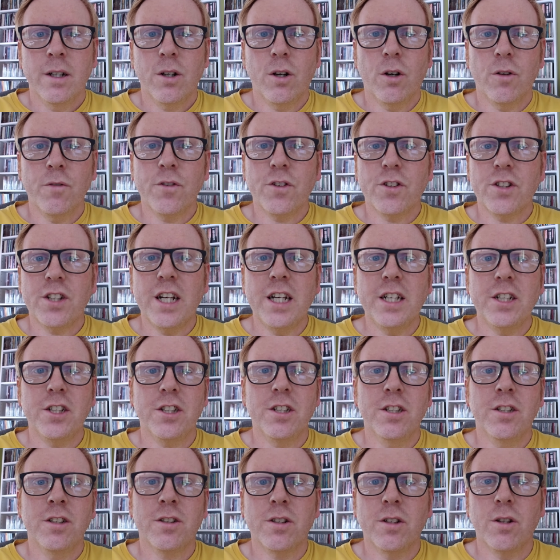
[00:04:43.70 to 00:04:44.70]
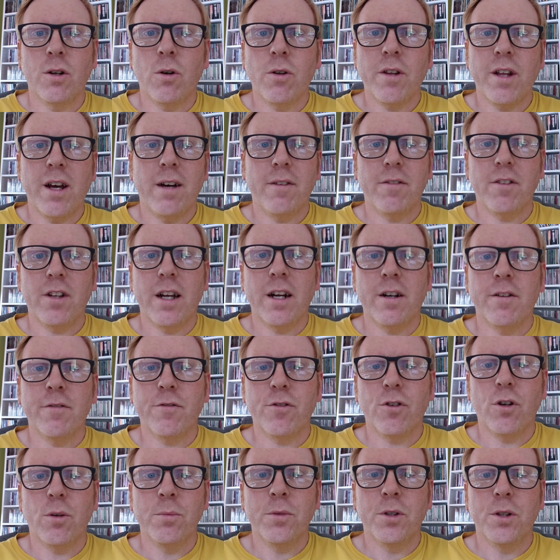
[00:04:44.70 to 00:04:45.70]
conversations and all that I've
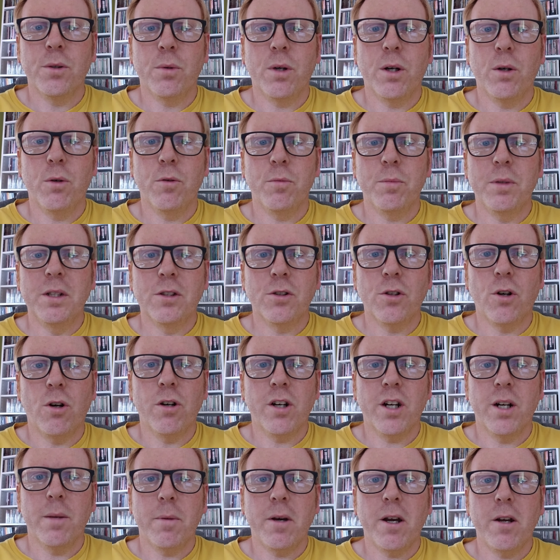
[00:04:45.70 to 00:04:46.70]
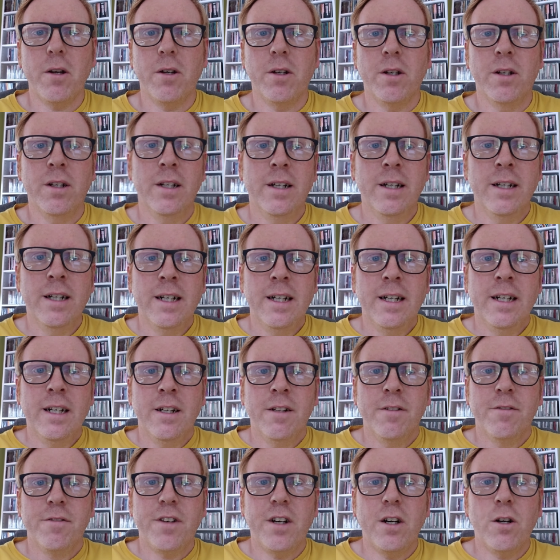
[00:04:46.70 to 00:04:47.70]
learned from you while we've been talking about
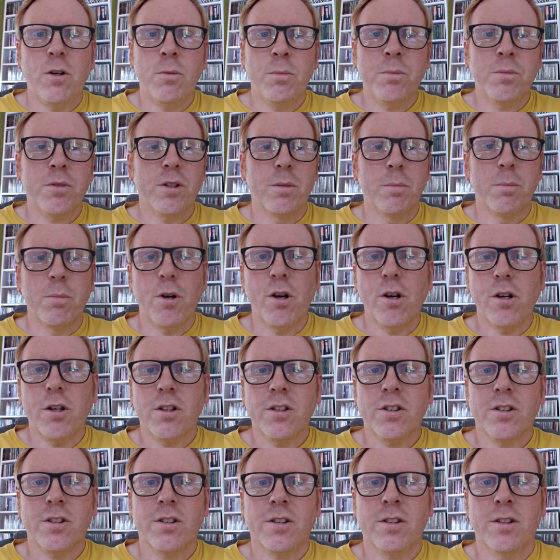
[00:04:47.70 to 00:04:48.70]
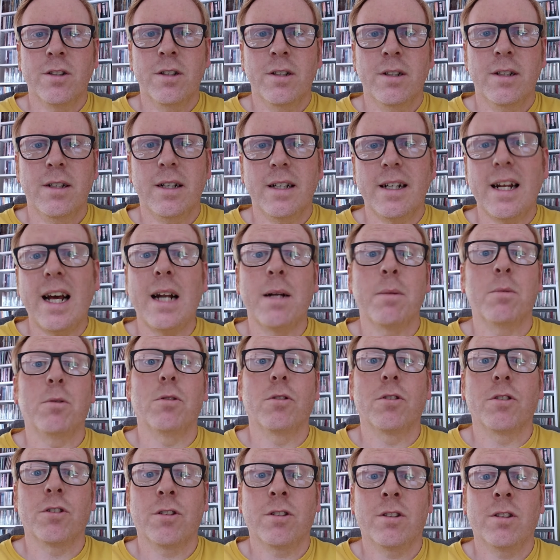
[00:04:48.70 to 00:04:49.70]
films and books and
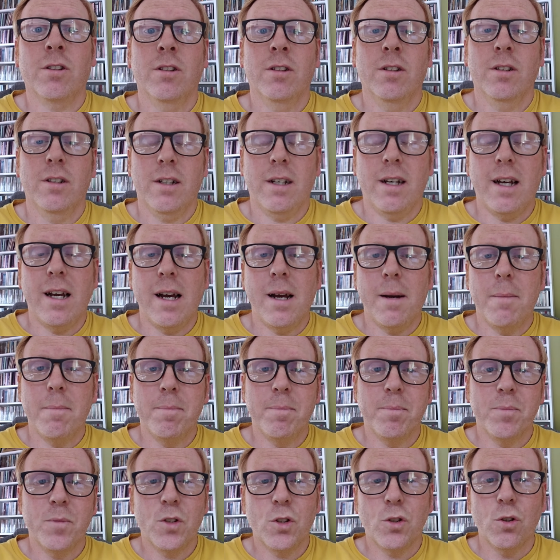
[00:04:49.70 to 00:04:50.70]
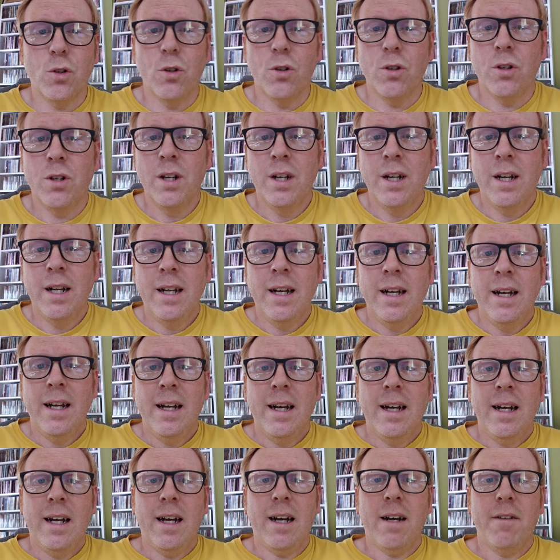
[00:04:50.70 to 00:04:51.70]
animals. Um, so
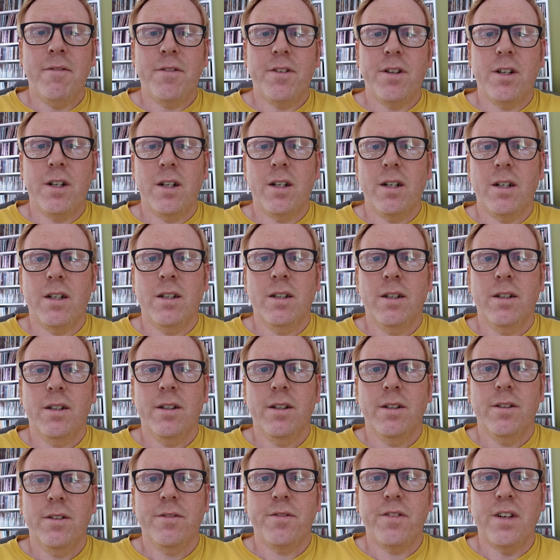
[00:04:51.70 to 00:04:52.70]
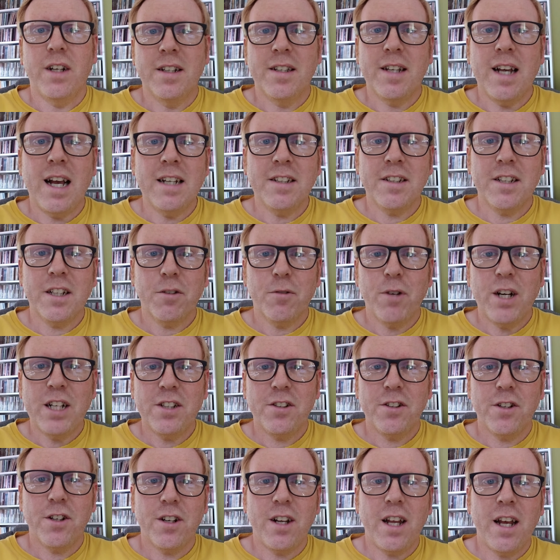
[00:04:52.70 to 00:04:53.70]
have a fantastic
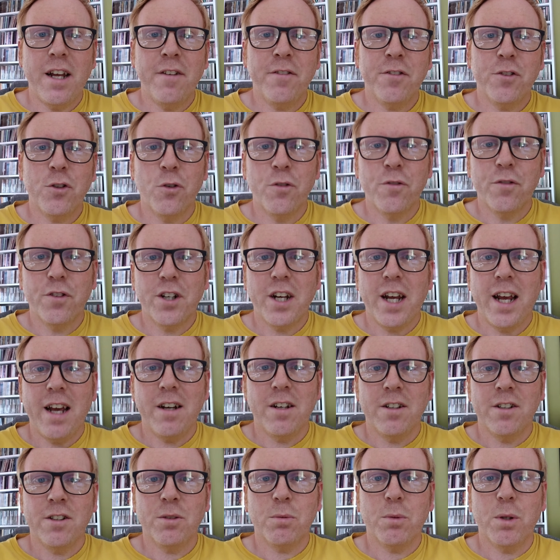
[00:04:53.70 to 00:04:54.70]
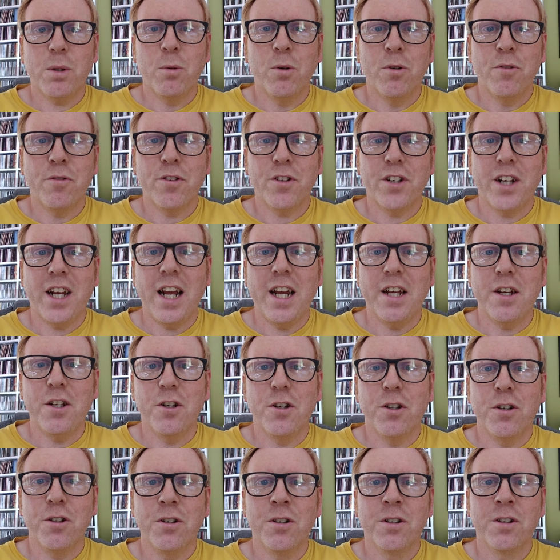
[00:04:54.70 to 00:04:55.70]
rest of your life. Don't forget us. We won't forget
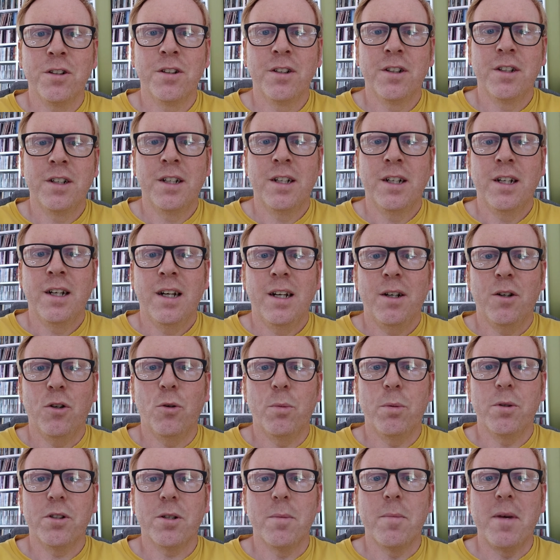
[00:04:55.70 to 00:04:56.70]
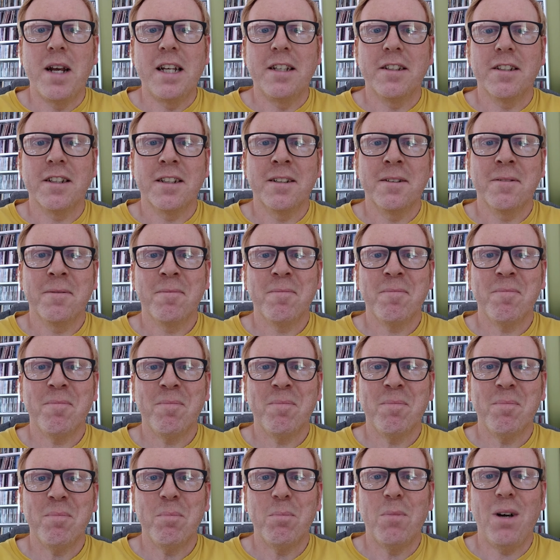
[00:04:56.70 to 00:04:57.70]
you. Hope it's amazing.
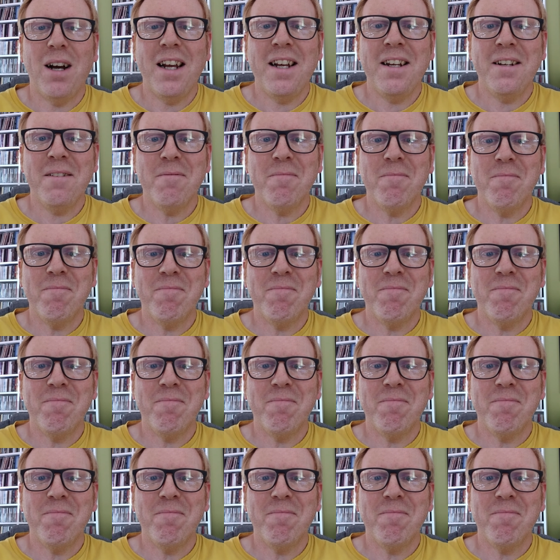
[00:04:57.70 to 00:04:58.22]
Bye.